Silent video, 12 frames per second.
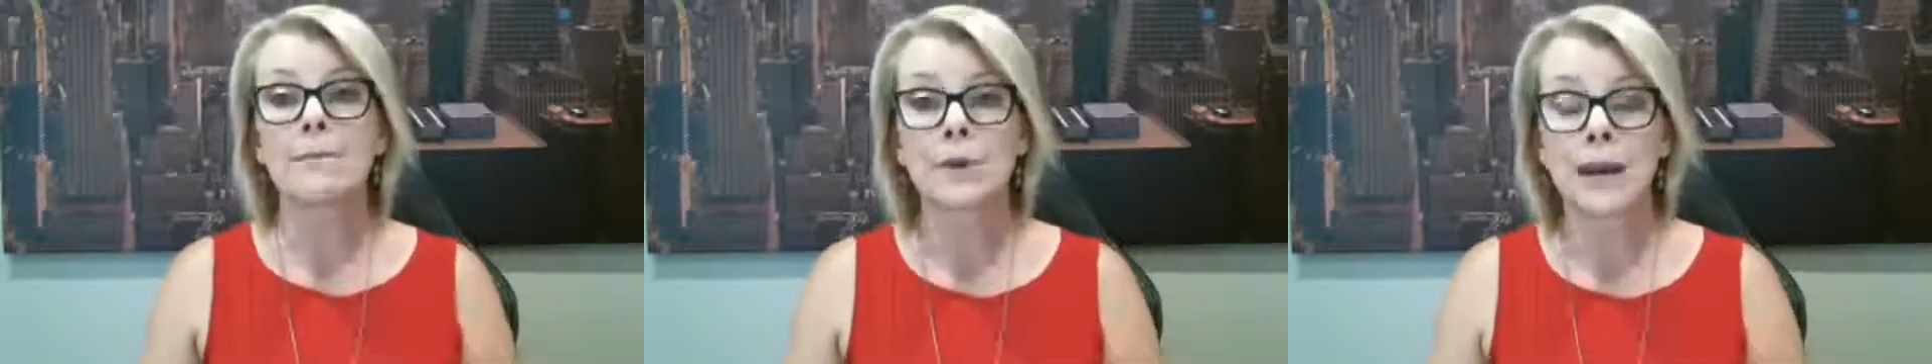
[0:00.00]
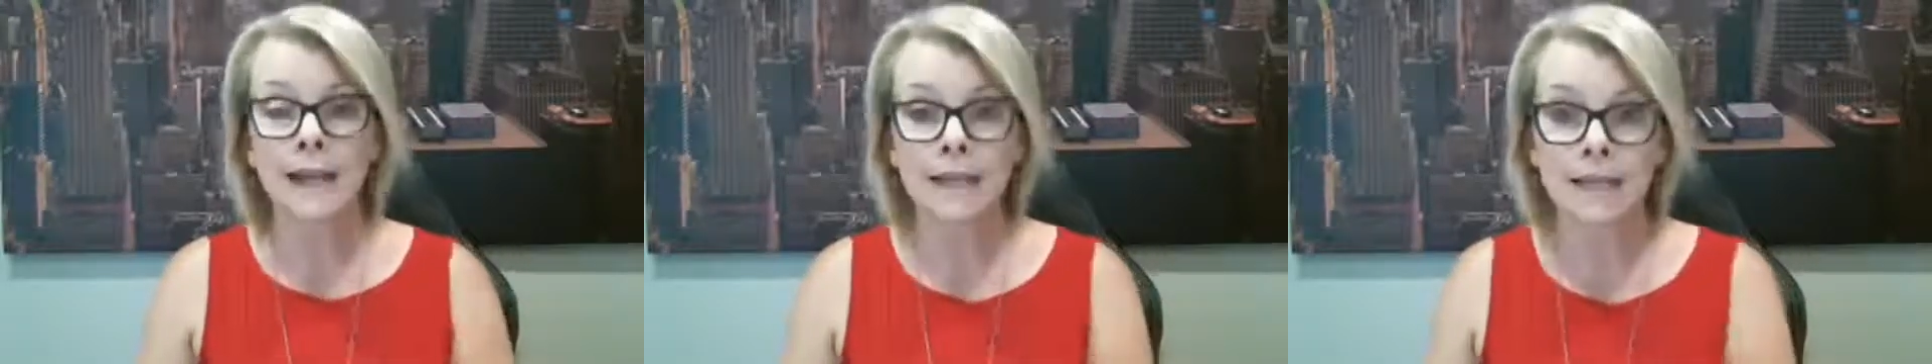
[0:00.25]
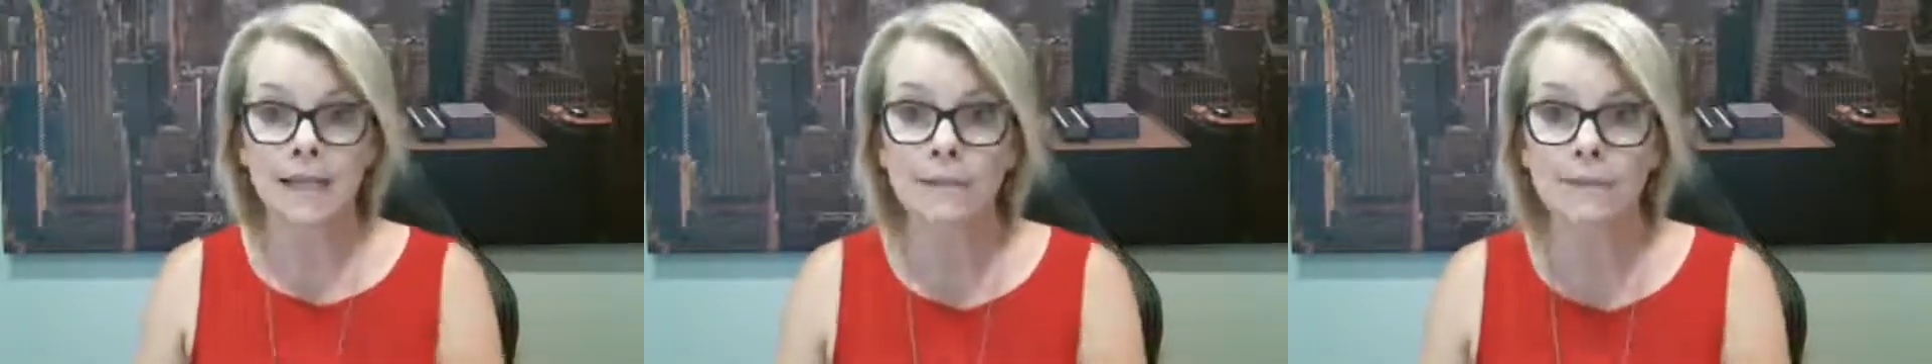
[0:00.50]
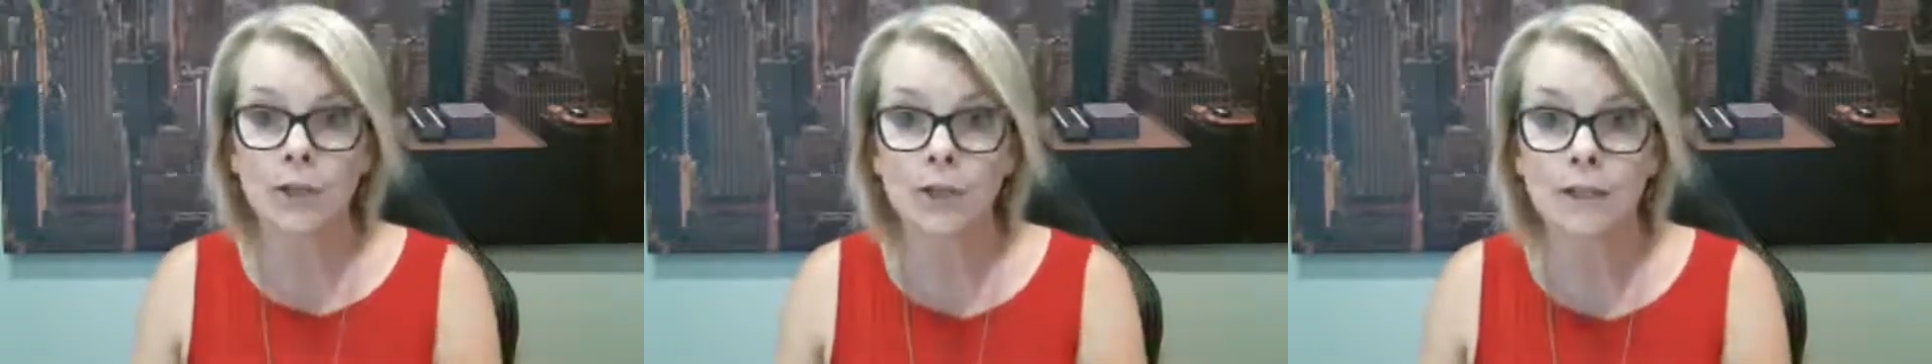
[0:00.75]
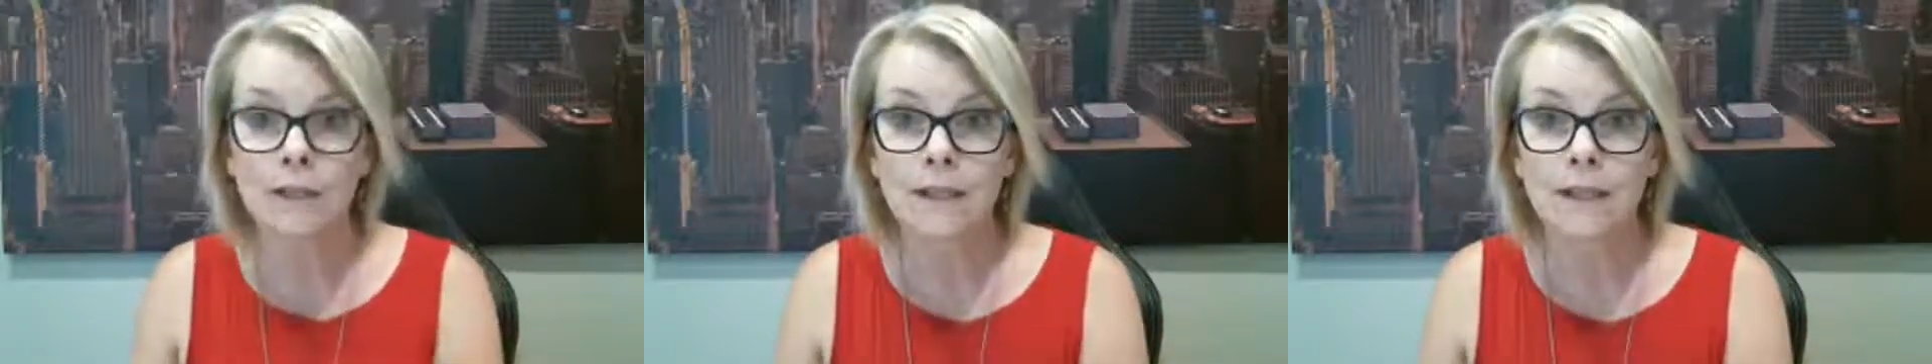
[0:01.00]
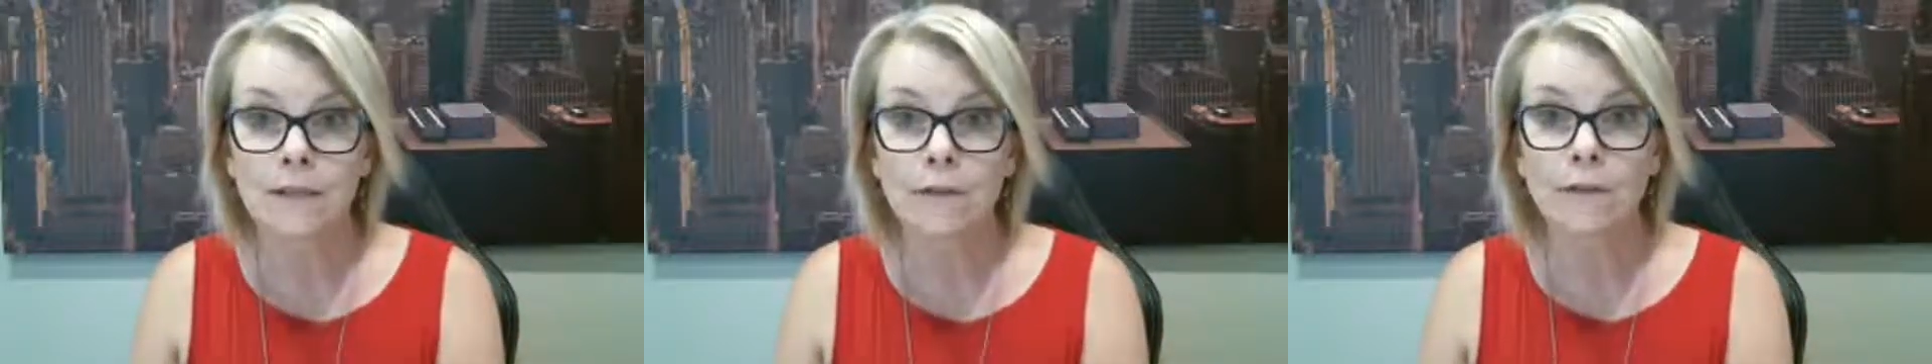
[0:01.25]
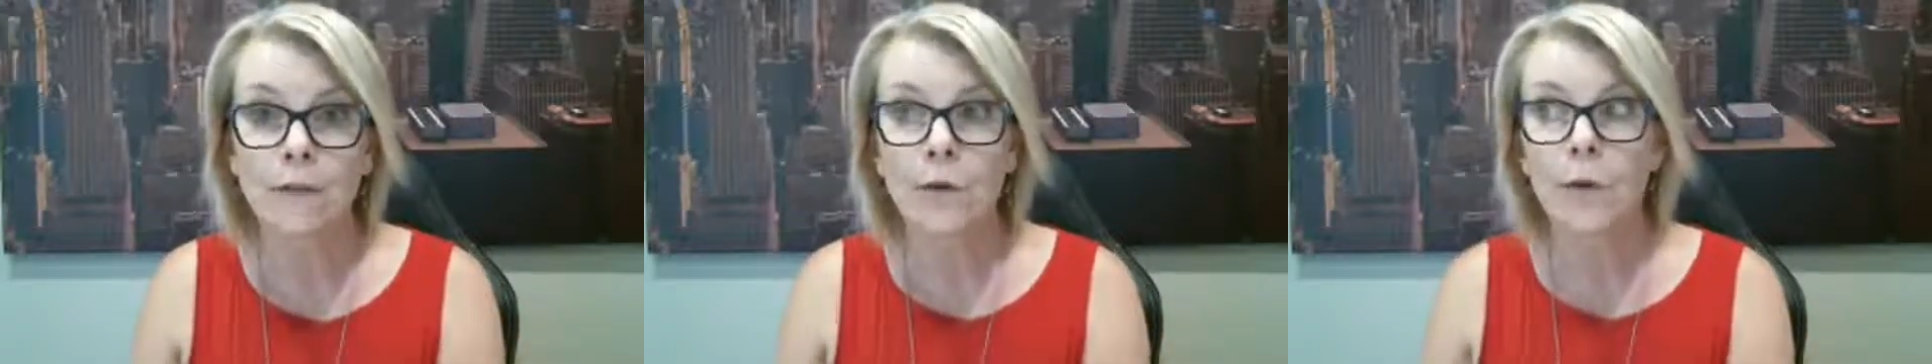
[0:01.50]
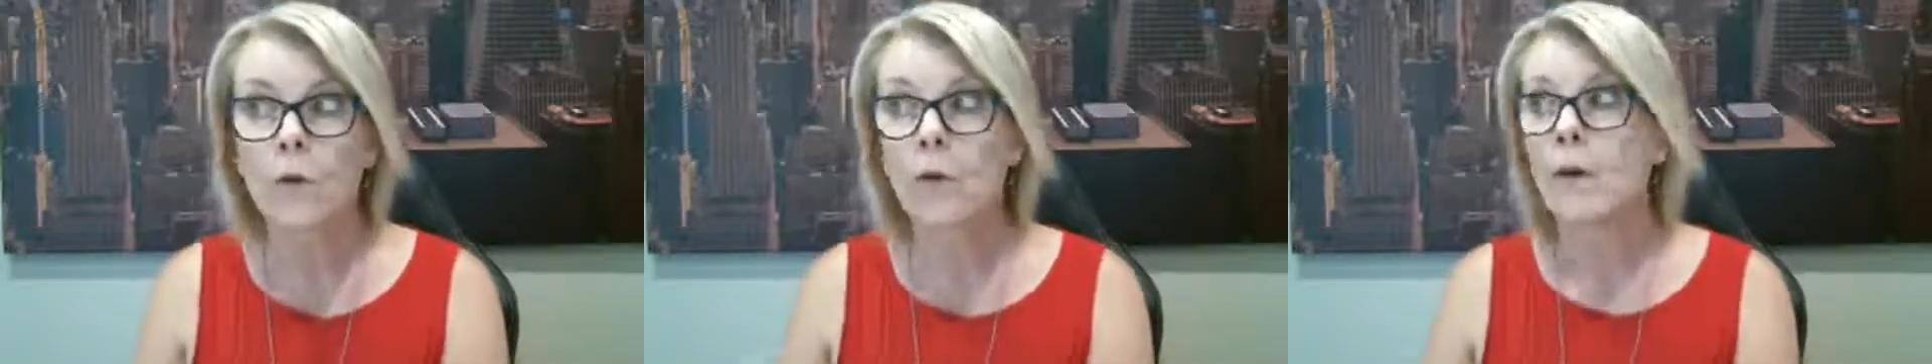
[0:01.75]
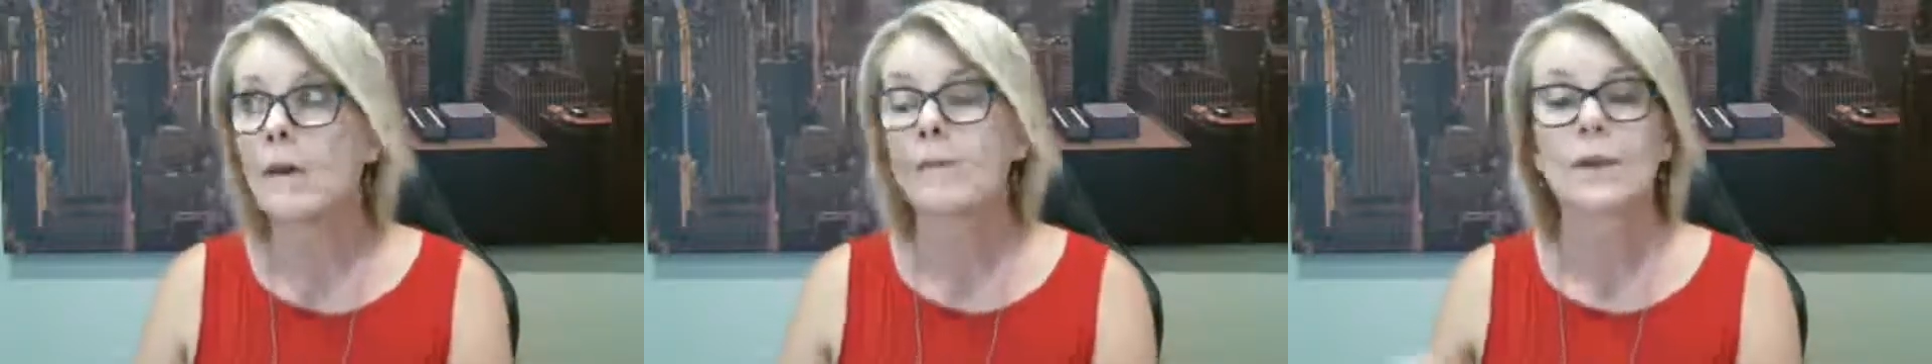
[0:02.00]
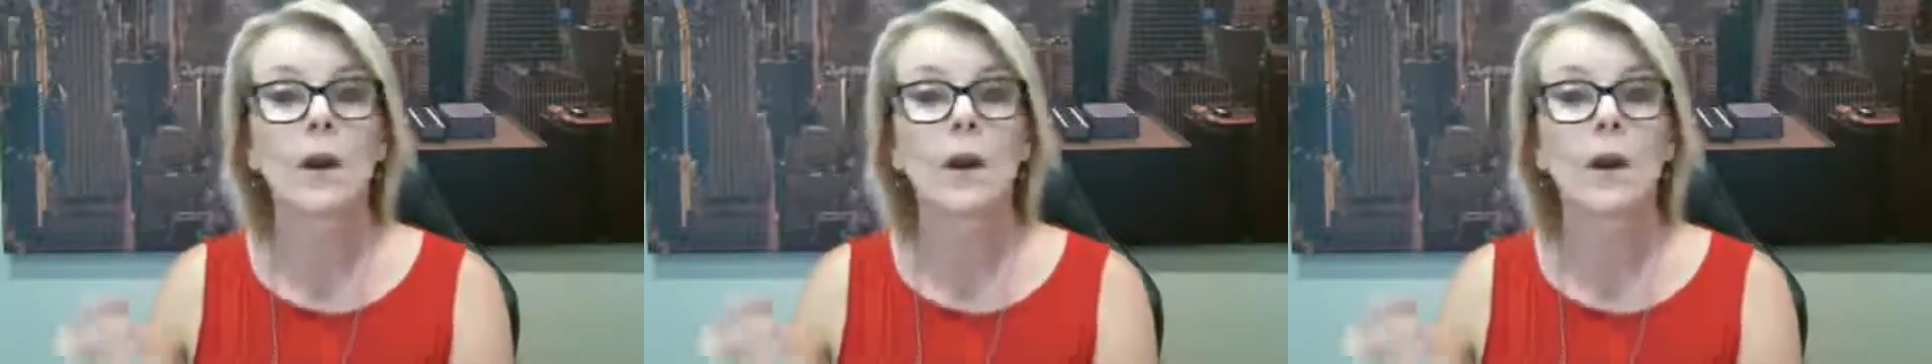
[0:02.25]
branding specialist for